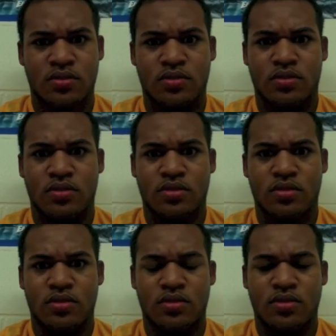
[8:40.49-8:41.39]

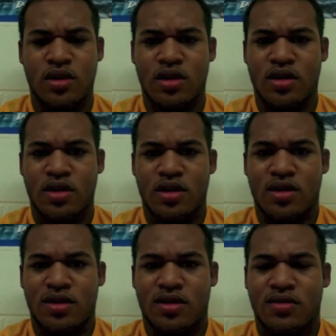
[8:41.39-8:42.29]

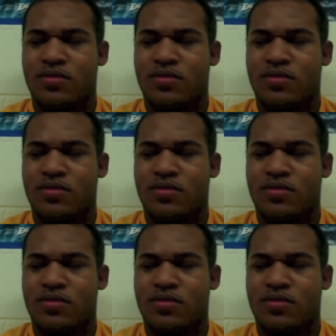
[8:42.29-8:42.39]
Nobody speaks.